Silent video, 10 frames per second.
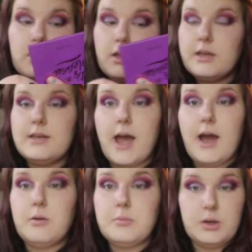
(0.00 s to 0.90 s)
And
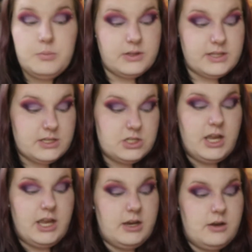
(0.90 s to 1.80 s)
now I'm gonna put that
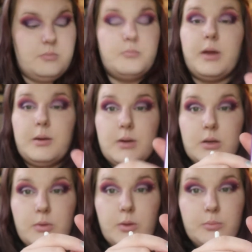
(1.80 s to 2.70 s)
shade, bare
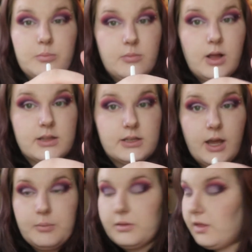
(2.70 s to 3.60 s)
minimum, on the
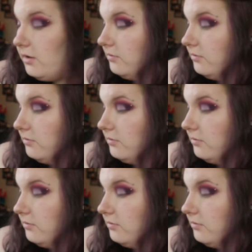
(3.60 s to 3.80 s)
top of that.